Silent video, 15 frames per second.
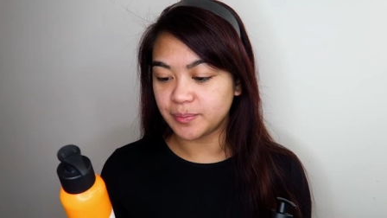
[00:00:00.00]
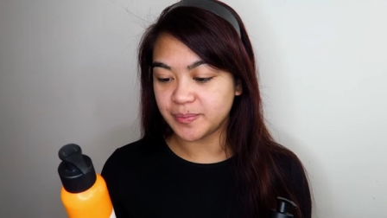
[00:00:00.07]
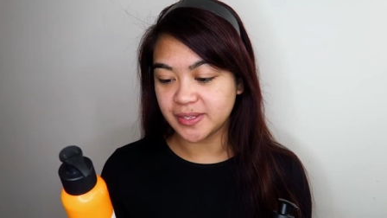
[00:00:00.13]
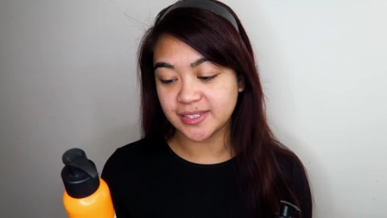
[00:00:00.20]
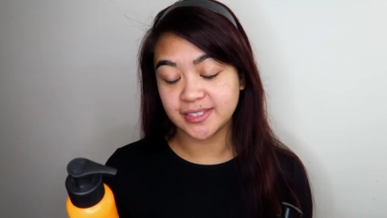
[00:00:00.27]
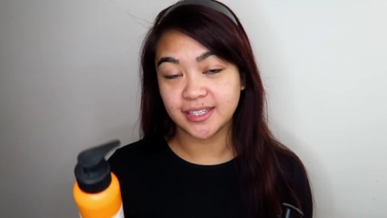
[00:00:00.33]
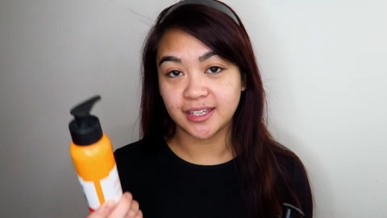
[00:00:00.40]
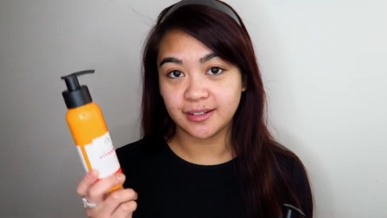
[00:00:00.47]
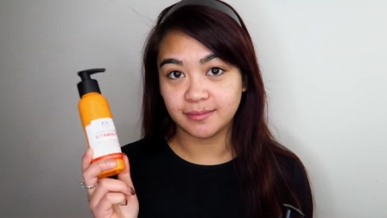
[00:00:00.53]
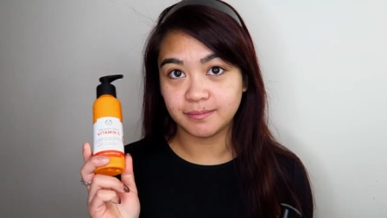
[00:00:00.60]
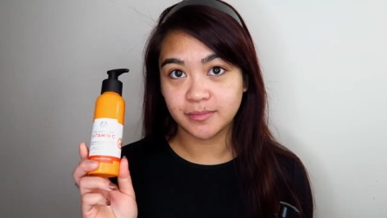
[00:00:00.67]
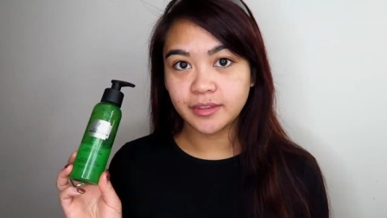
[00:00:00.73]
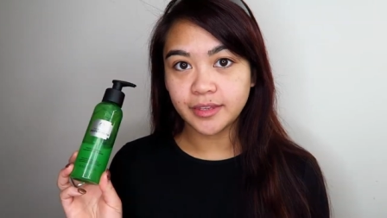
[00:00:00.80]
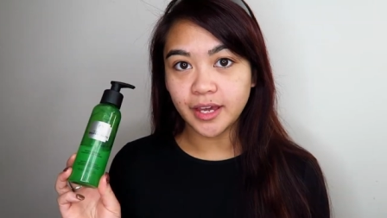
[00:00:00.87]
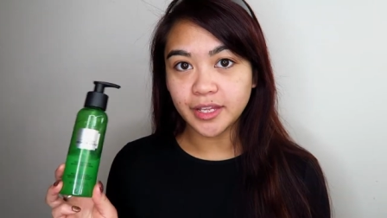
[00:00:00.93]
grumpy skin.
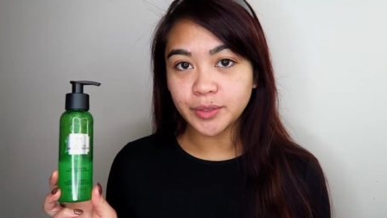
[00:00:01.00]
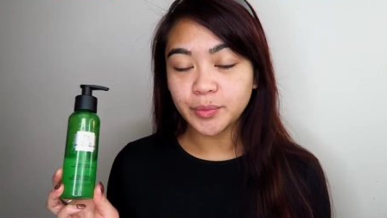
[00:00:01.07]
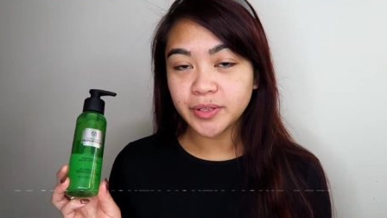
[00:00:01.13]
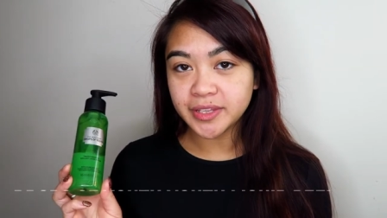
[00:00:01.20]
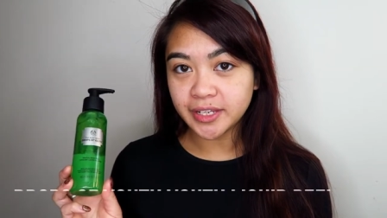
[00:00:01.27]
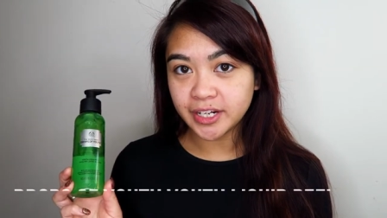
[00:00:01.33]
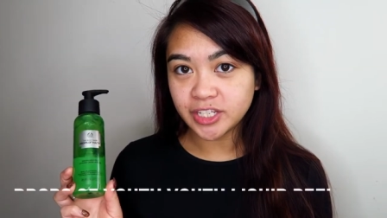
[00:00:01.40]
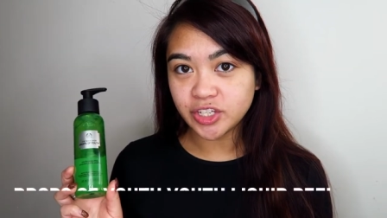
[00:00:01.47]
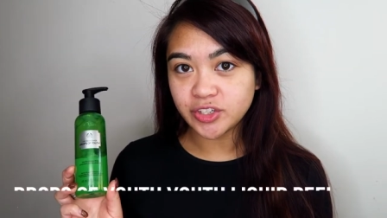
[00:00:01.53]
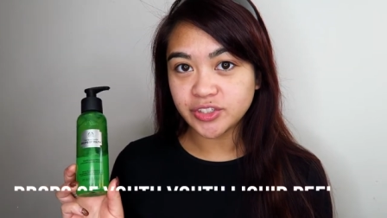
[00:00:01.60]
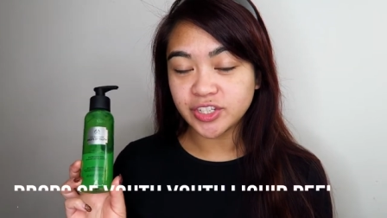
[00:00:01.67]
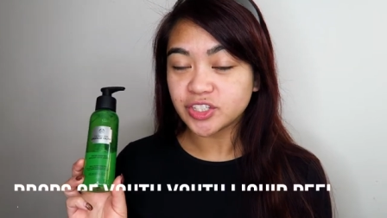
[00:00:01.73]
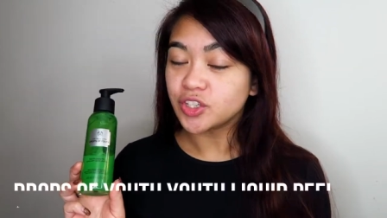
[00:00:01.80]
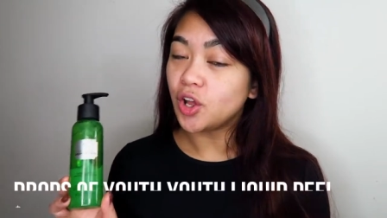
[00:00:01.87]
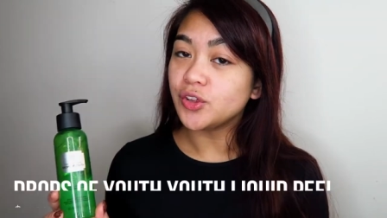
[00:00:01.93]
The other one that I
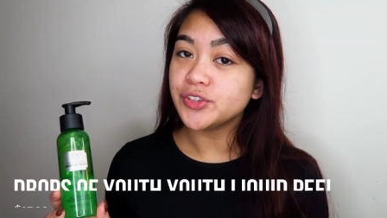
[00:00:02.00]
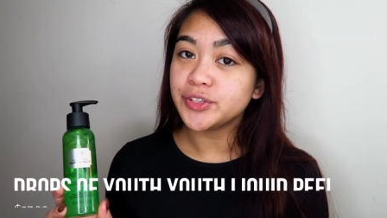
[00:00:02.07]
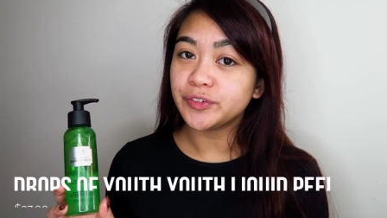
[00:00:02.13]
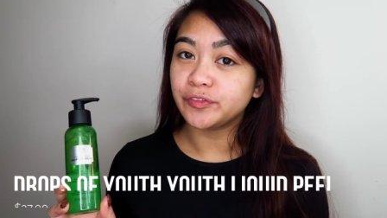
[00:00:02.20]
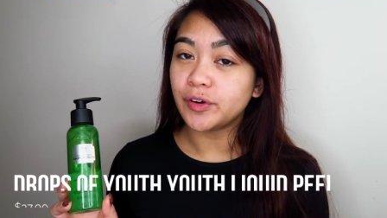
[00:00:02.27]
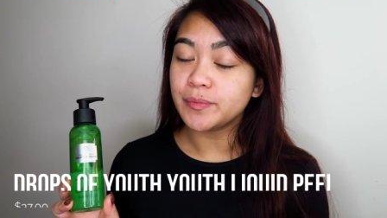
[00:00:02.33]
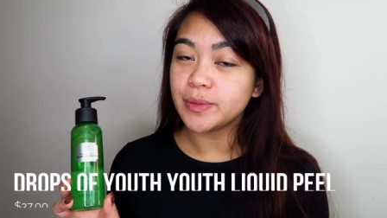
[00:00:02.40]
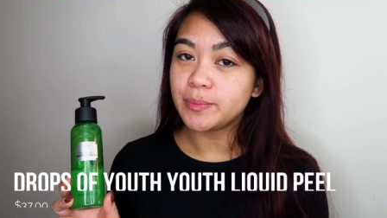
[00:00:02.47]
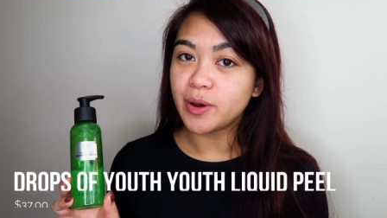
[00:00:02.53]
use is also from The